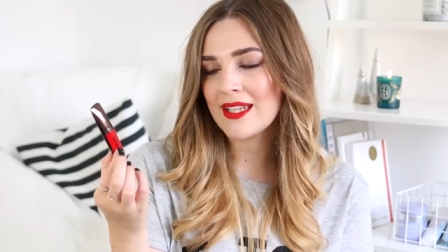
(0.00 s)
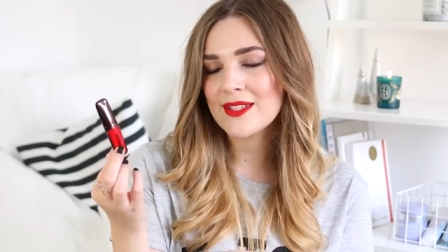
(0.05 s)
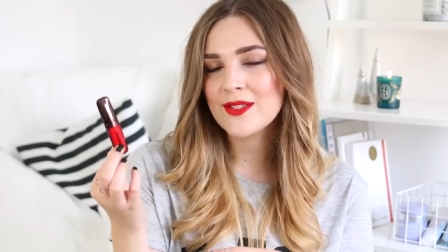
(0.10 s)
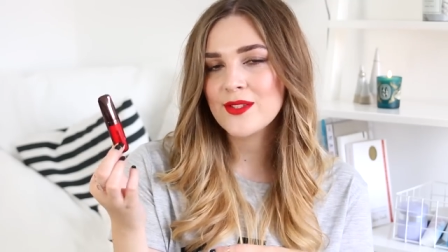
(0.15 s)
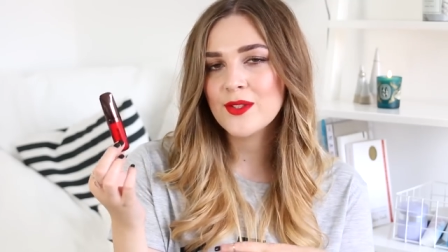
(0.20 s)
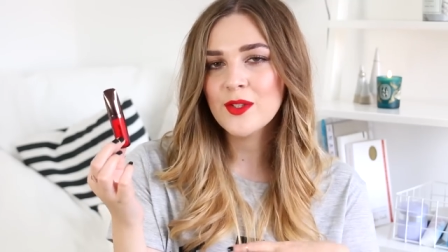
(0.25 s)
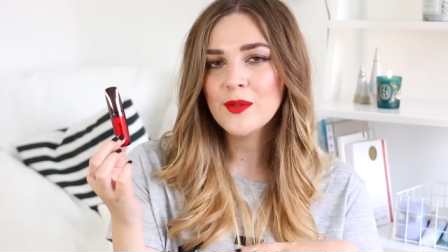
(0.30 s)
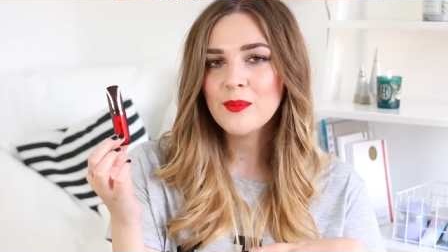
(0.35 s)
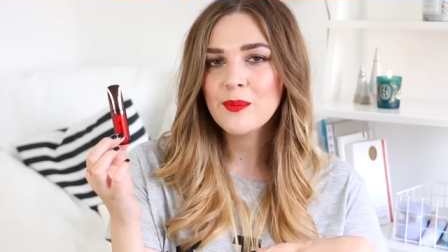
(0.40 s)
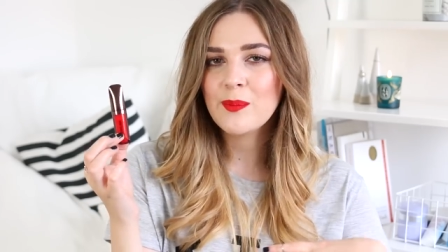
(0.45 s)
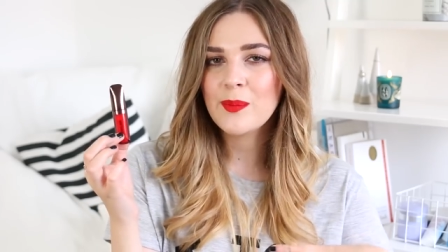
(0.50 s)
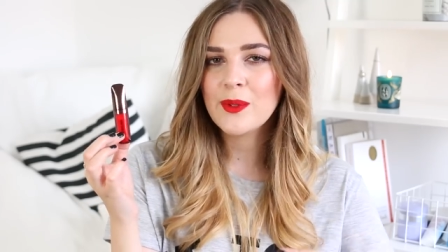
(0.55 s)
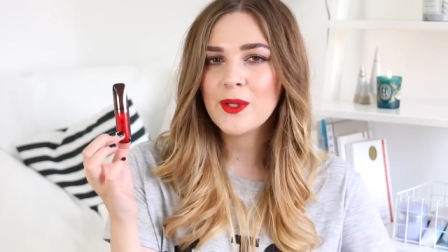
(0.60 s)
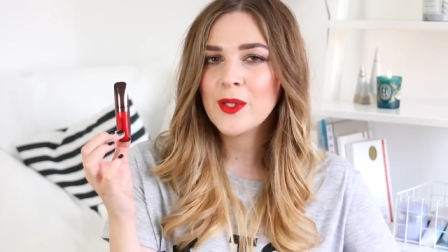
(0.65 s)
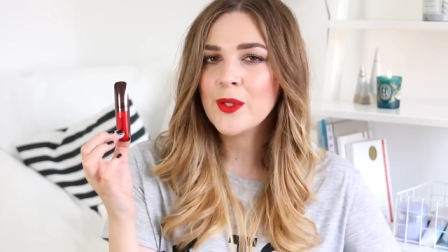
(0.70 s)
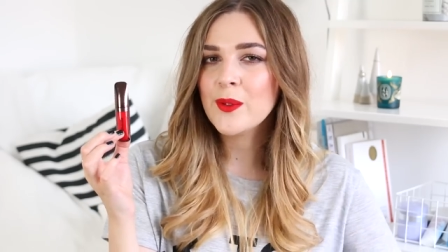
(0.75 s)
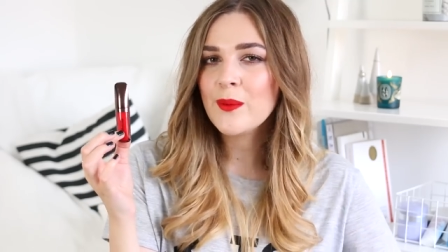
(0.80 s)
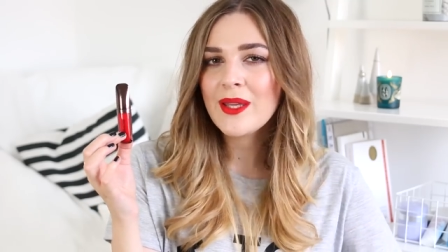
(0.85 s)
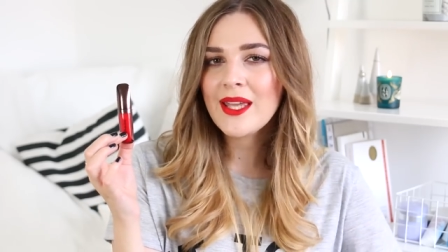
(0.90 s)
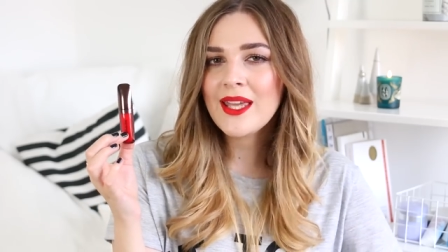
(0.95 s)
It's not
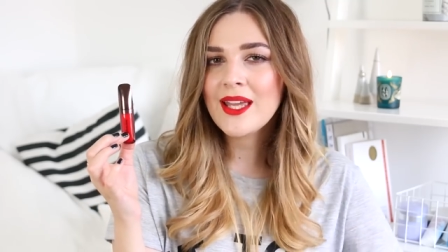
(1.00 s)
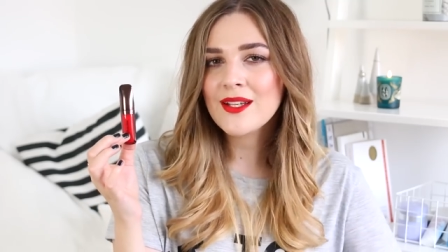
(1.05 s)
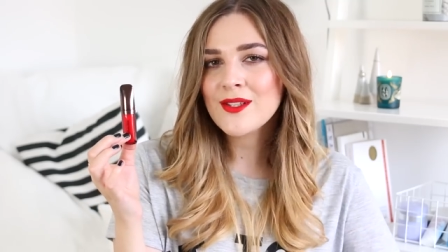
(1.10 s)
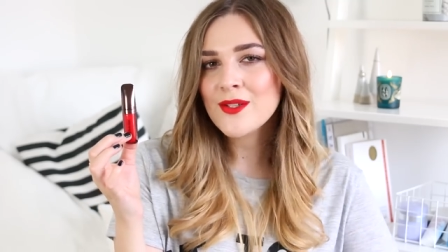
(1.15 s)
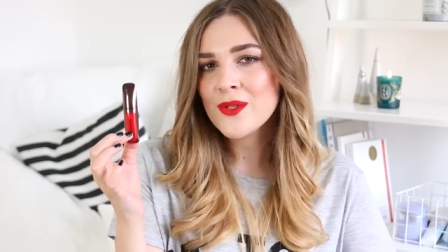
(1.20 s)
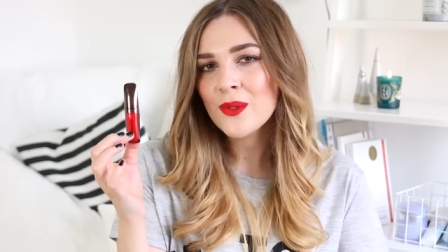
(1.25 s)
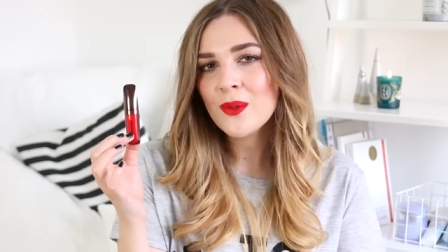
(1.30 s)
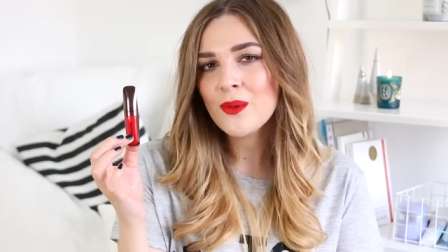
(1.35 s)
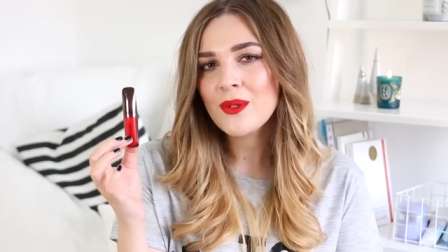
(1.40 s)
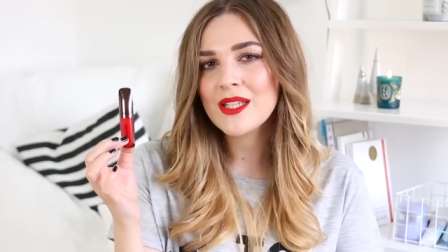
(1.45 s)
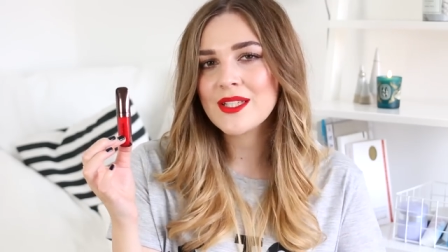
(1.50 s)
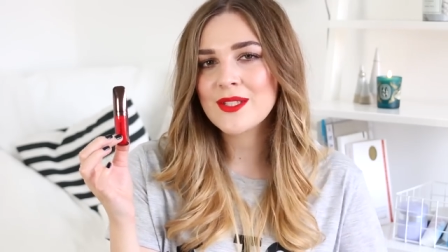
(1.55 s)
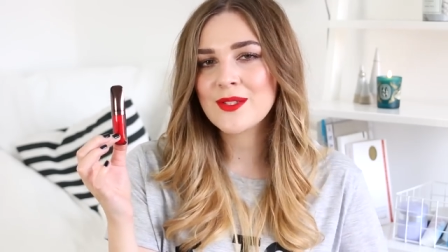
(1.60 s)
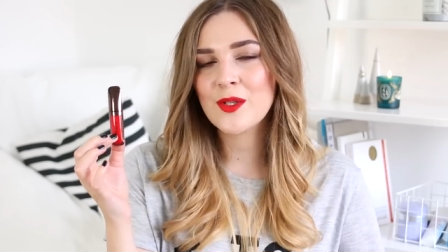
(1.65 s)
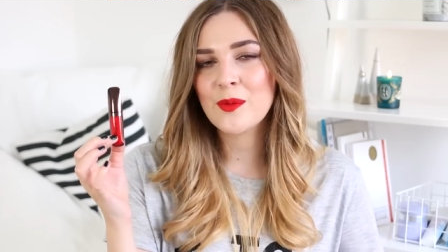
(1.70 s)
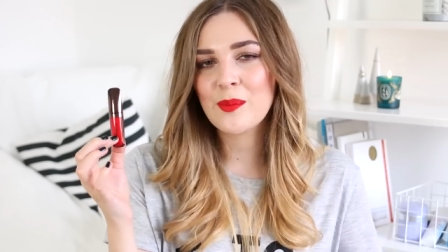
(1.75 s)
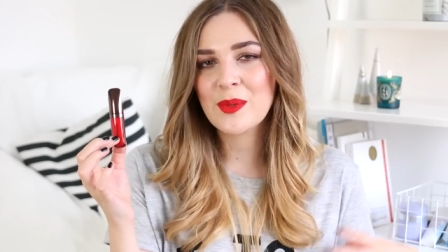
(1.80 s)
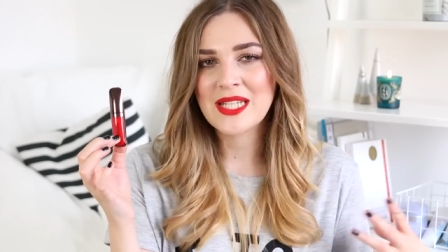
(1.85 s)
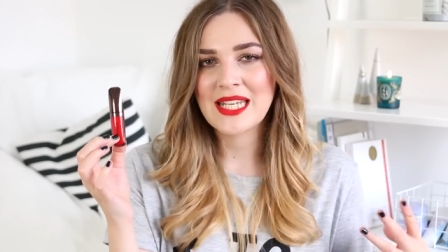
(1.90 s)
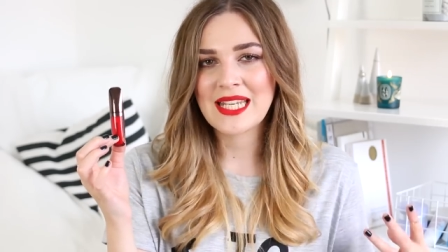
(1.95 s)
bluey at all. It's
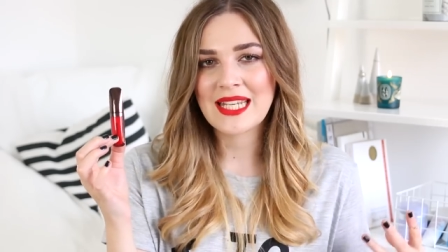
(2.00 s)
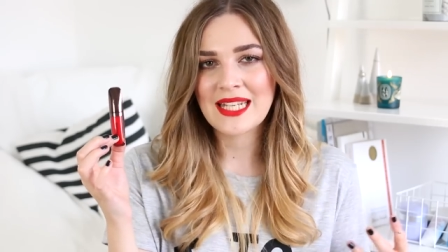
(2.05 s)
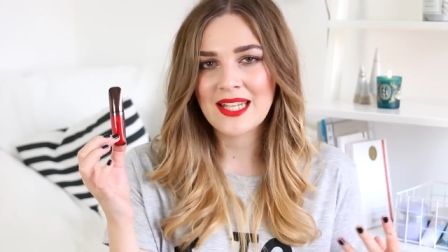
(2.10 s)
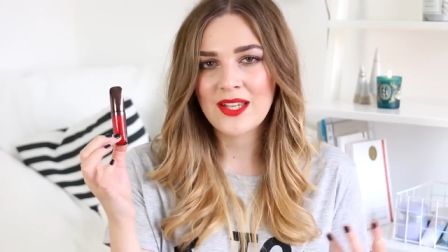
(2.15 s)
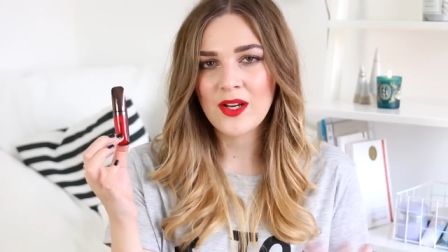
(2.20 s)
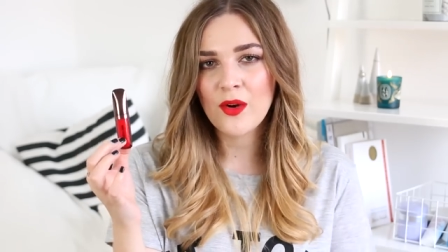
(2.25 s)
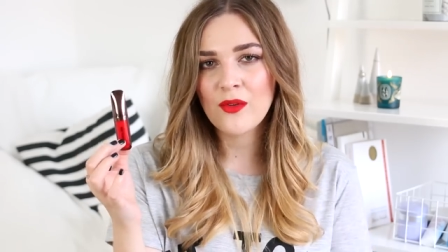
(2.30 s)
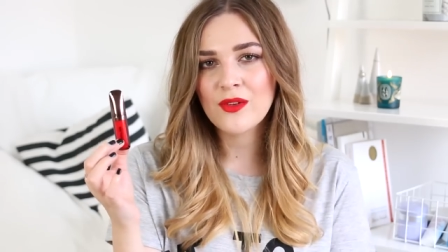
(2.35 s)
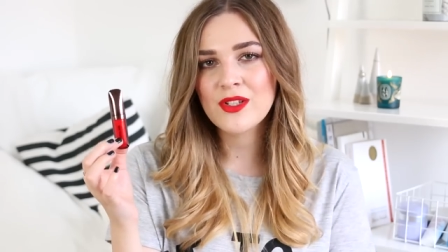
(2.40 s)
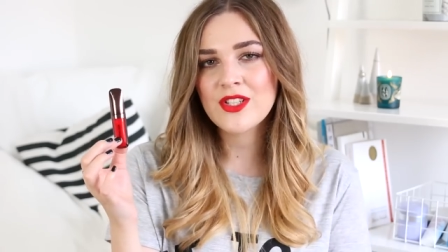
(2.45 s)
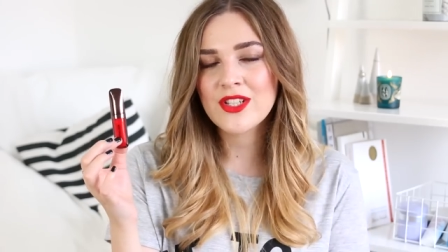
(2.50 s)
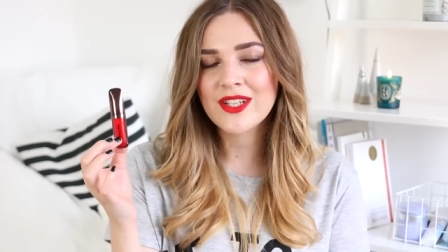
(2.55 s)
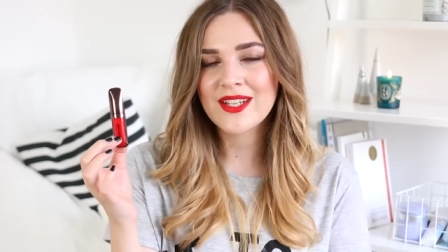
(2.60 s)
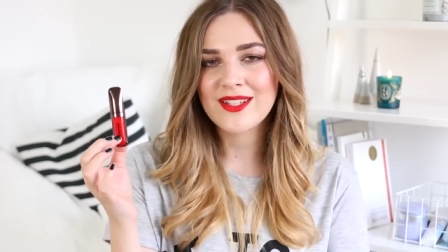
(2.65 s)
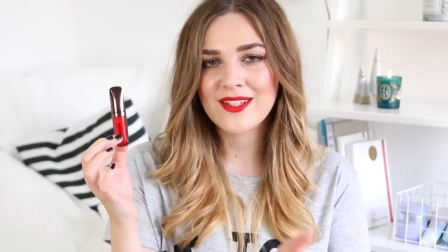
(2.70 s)
not particularly orangey.